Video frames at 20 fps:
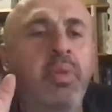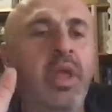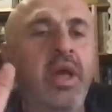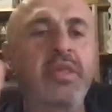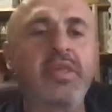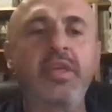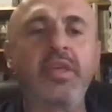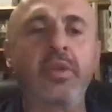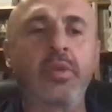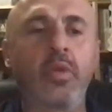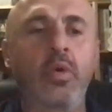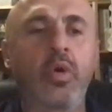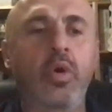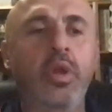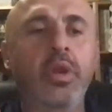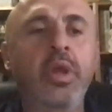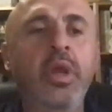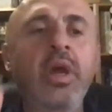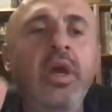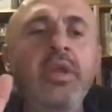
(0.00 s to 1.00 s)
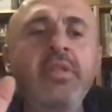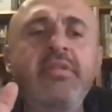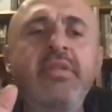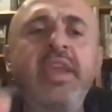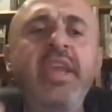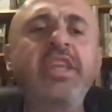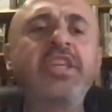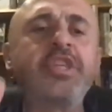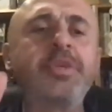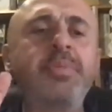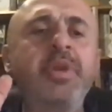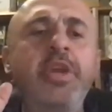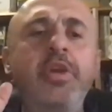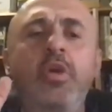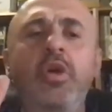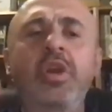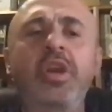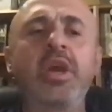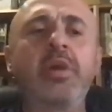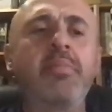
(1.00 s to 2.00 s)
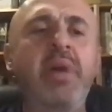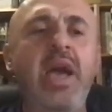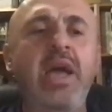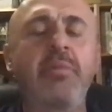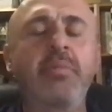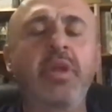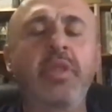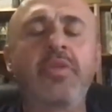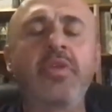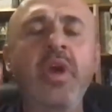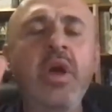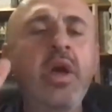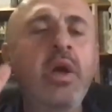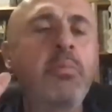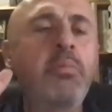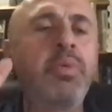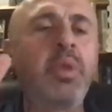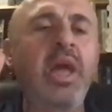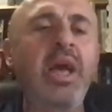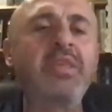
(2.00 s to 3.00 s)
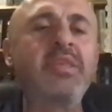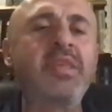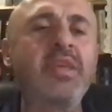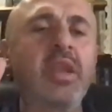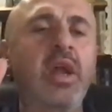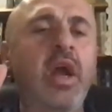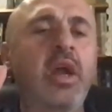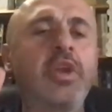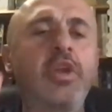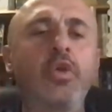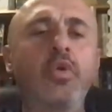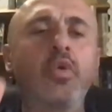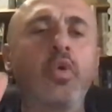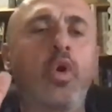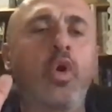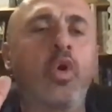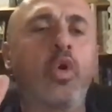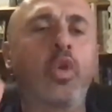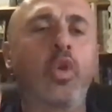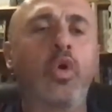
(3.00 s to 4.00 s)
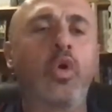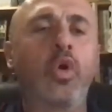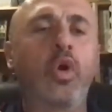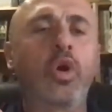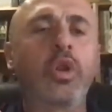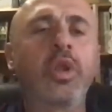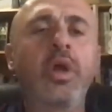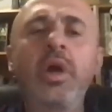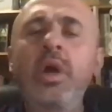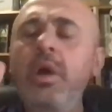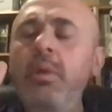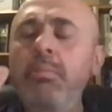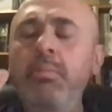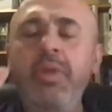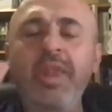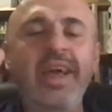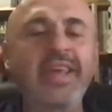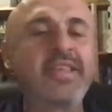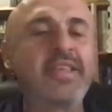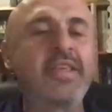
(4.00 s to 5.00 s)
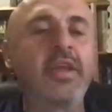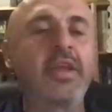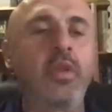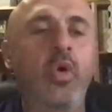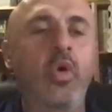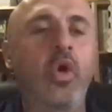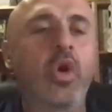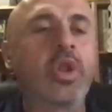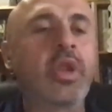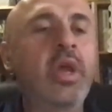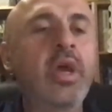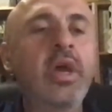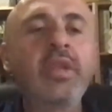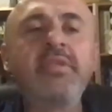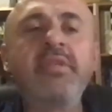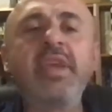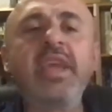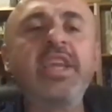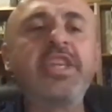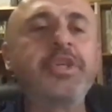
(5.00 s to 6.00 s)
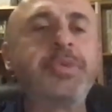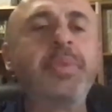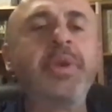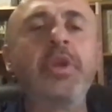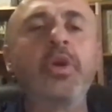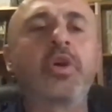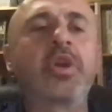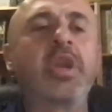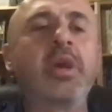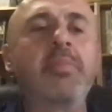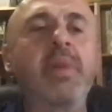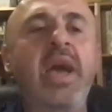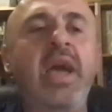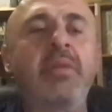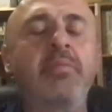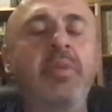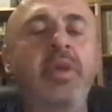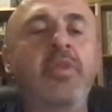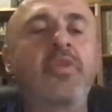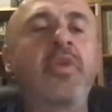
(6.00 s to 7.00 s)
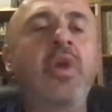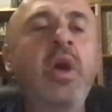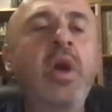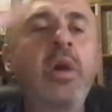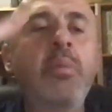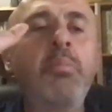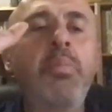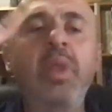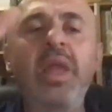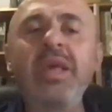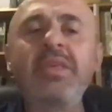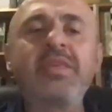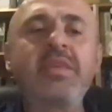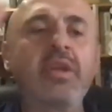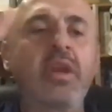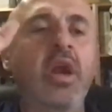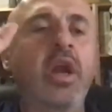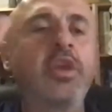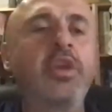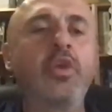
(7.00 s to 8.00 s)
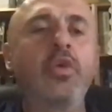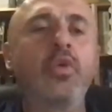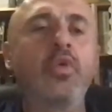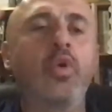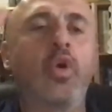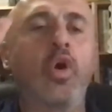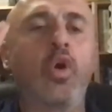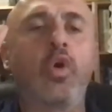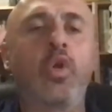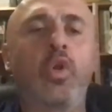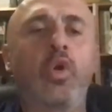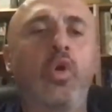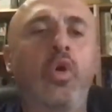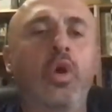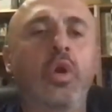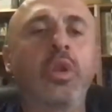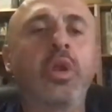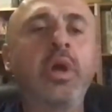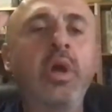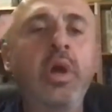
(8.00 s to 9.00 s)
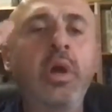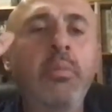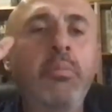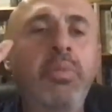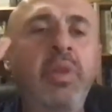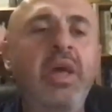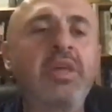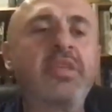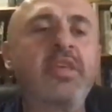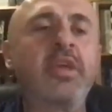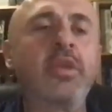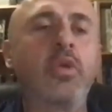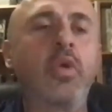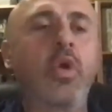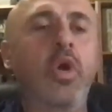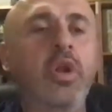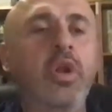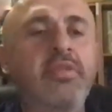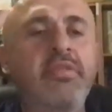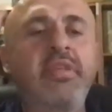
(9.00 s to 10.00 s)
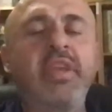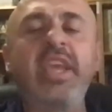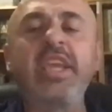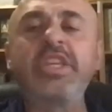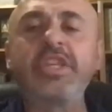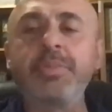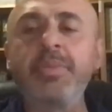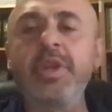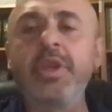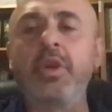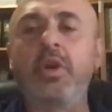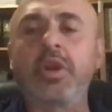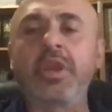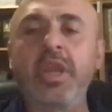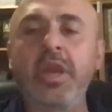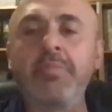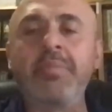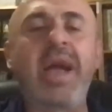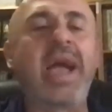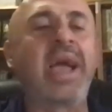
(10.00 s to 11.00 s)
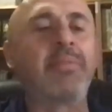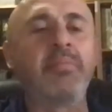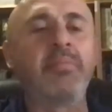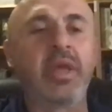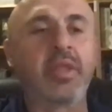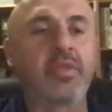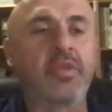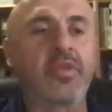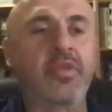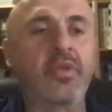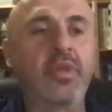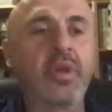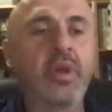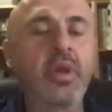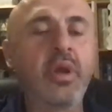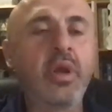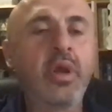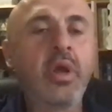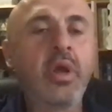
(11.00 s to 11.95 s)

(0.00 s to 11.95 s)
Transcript: blessed Lord. Teach me your commandments. Blessed are you, O Lord, blessed Lord. Teach me your commandments. Blessed are you, O Lord, Blessed Lord, teach me your commandments